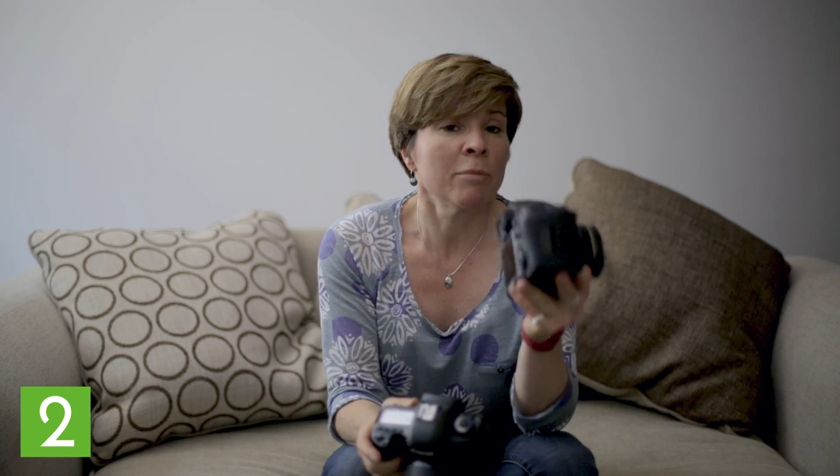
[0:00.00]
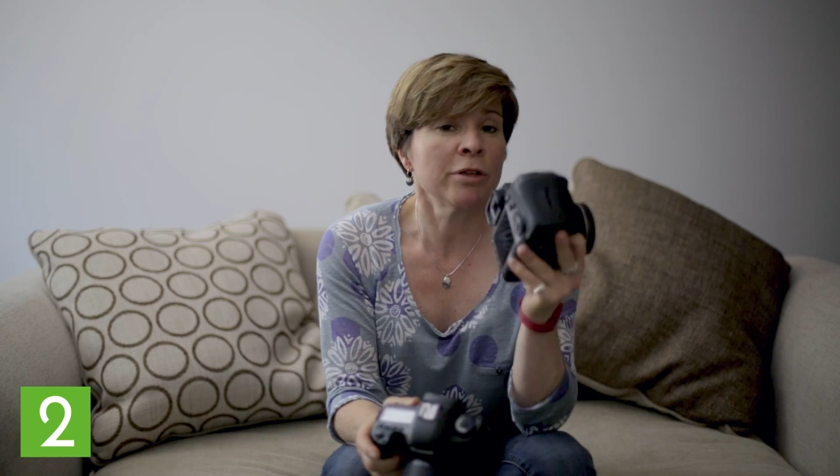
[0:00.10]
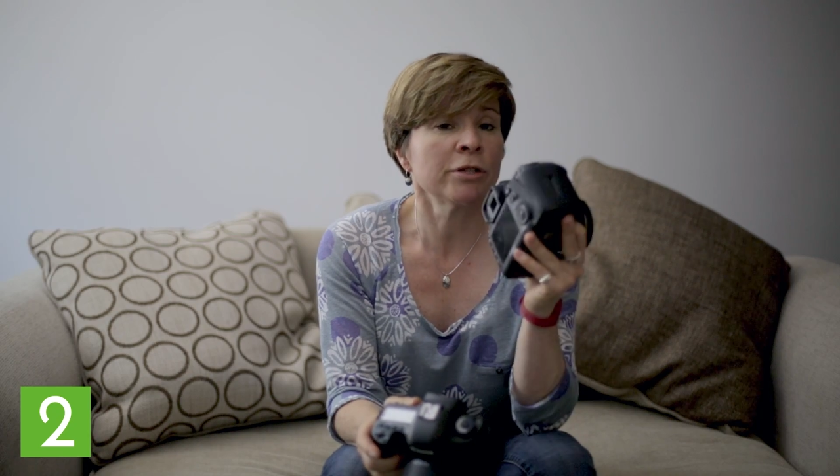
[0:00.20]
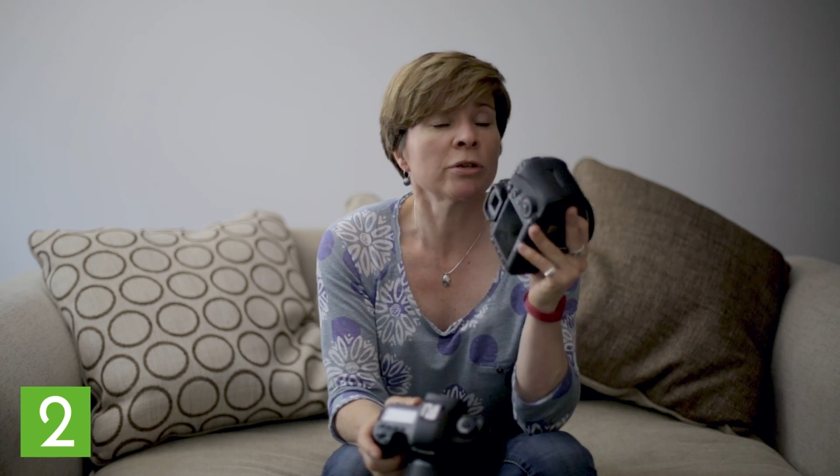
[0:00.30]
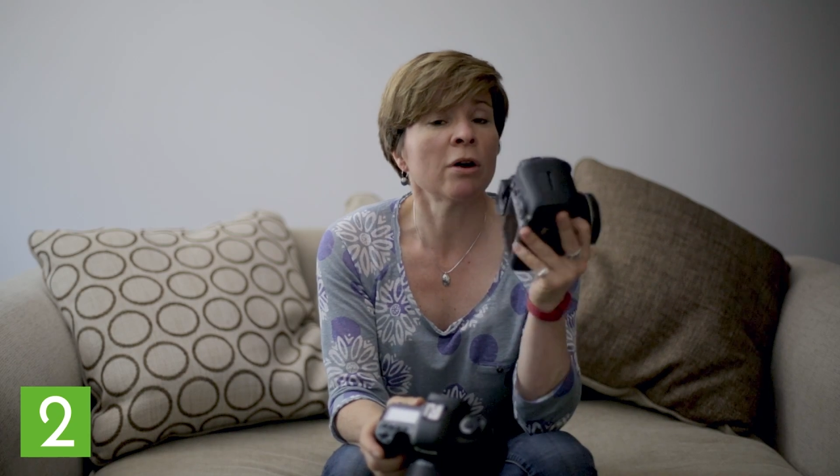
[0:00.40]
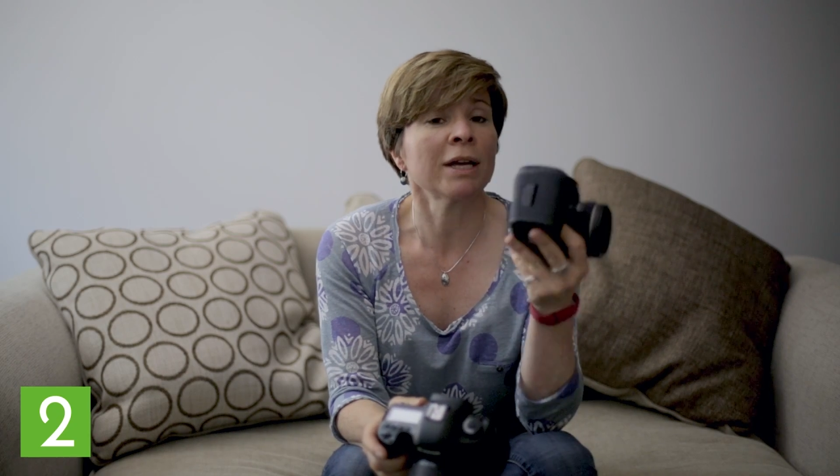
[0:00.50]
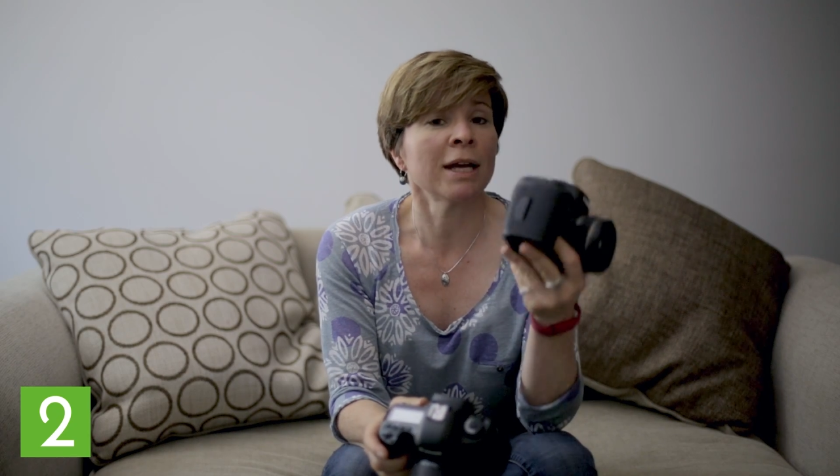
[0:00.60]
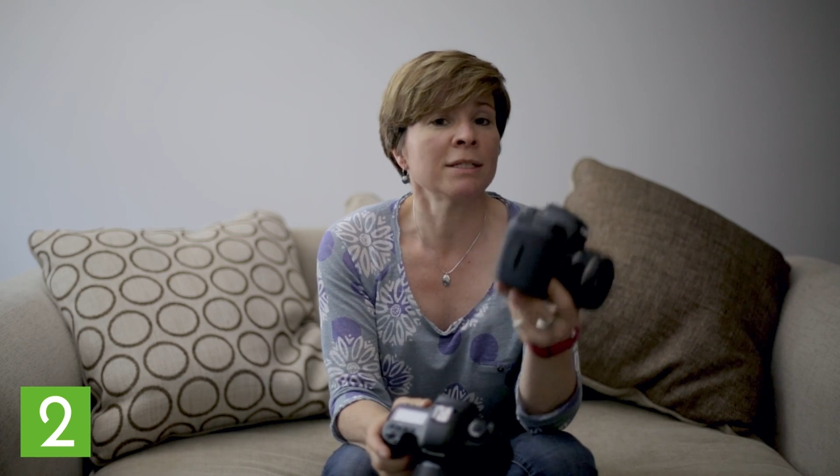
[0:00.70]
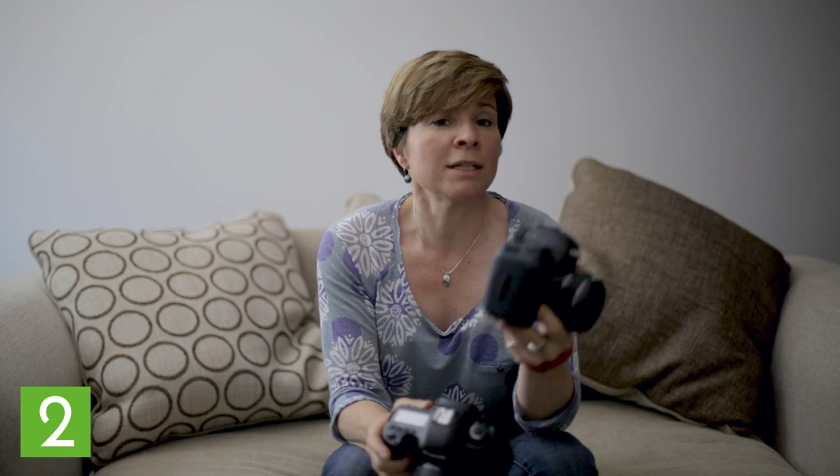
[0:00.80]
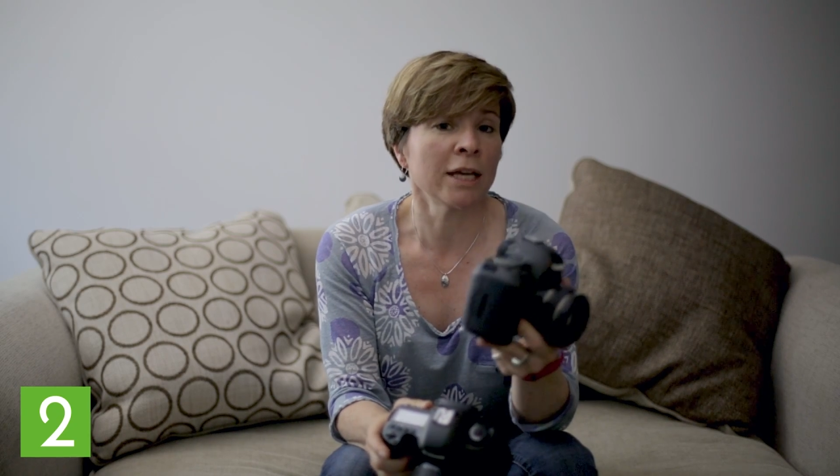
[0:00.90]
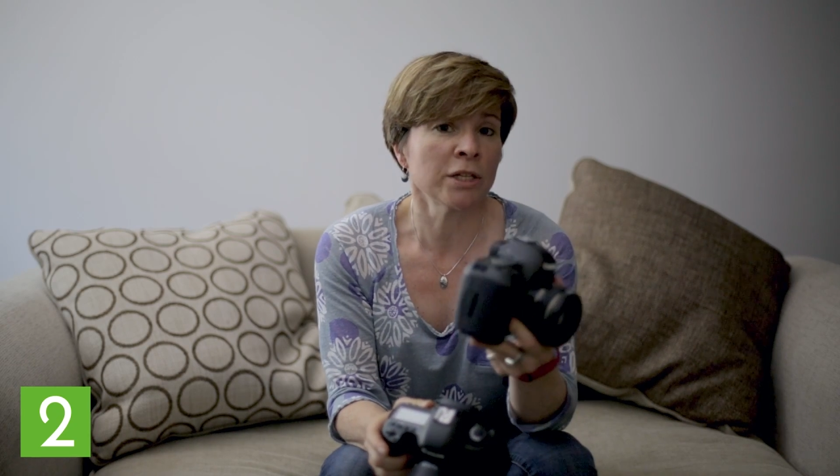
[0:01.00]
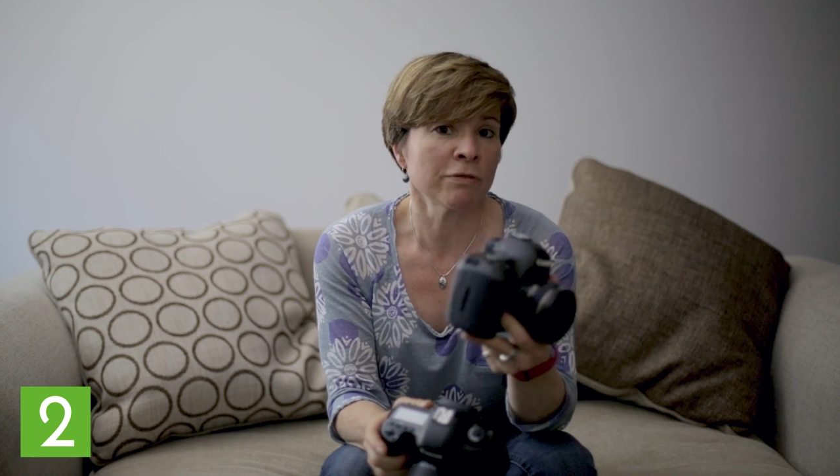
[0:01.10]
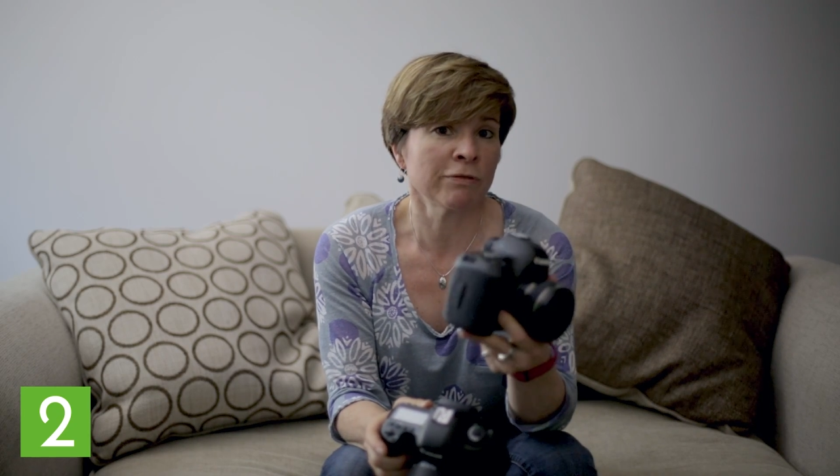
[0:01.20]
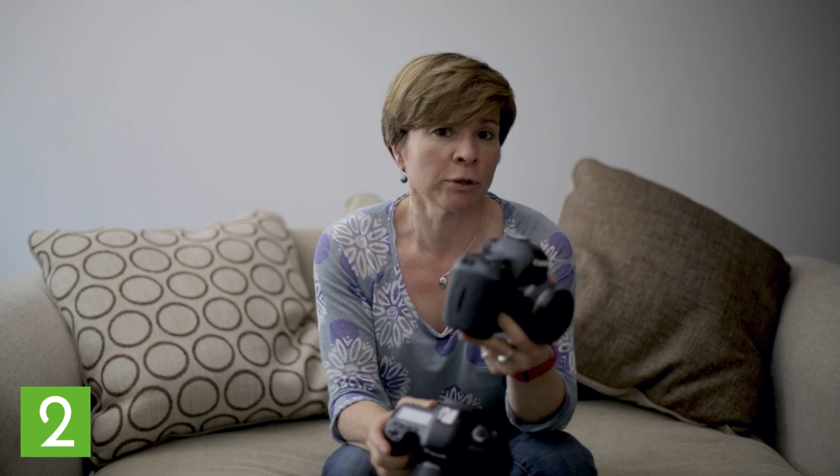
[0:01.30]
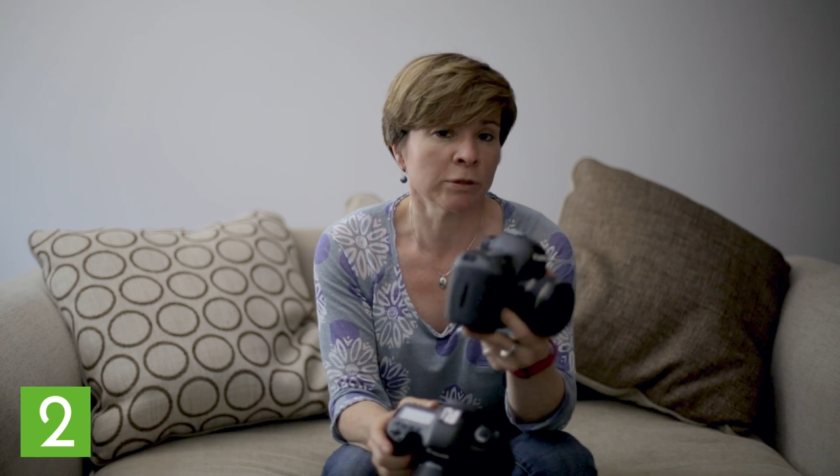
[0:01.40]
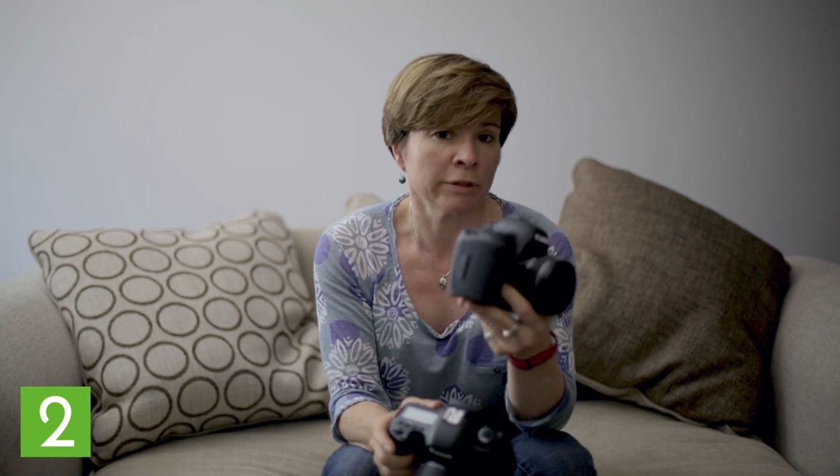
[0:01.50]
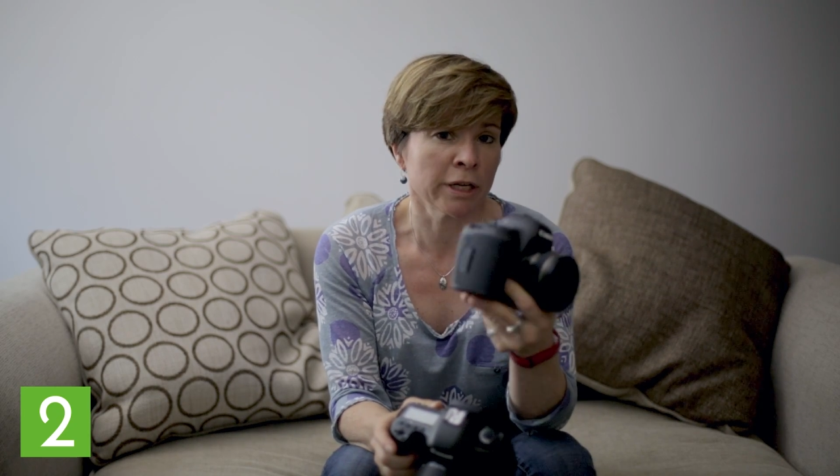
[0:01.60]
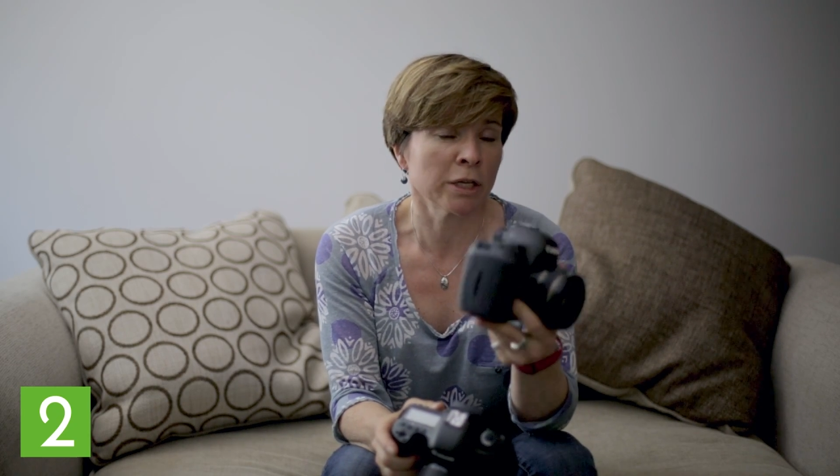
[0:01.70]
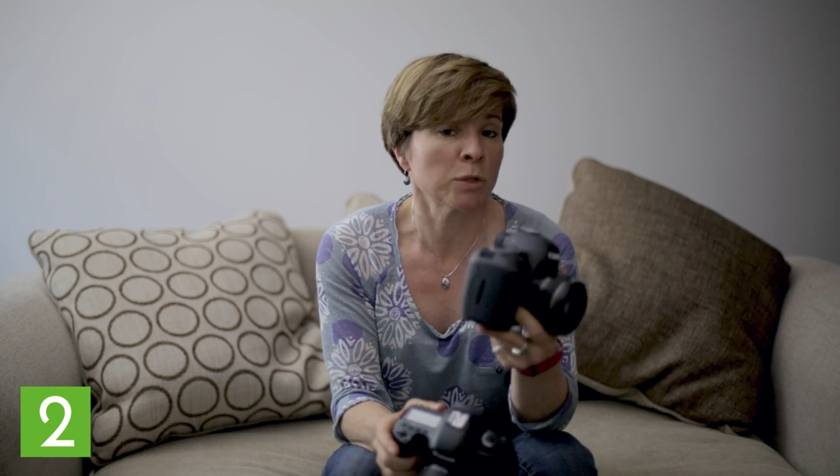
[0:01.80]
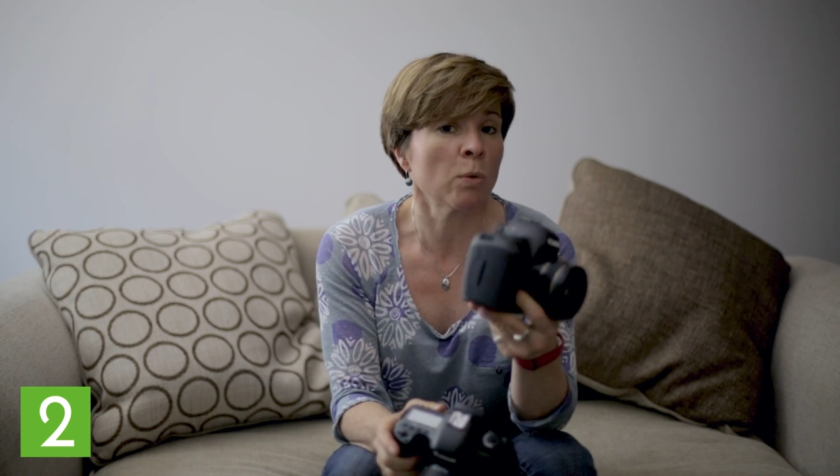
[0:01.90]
but this has got a cancellation filter in it as